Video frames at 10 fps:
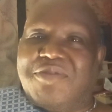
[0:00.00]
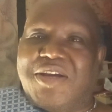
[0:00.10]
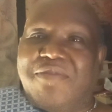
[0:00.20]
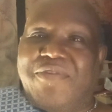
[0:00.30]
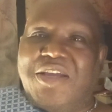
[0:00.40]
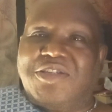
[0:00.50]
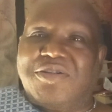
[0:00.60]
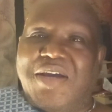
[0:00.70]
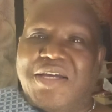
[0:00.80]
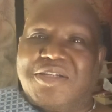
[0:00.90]
but
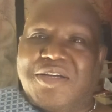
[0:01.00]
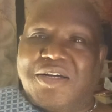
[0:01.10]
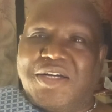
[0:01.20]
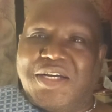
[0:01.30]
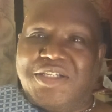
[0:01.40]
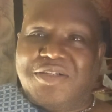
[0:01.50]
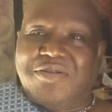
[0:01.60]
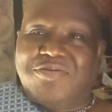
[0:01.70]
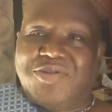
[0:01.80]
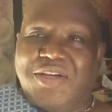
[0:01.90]
Iventure has a
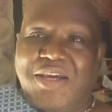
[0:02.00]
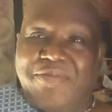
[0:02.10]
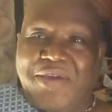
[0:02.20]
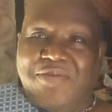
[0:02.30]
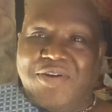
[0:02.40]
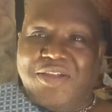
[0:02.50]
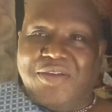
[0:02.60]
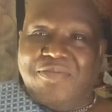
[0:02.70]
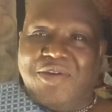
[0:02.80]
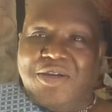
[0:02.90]
cousin who's living
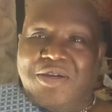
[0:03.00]
with him.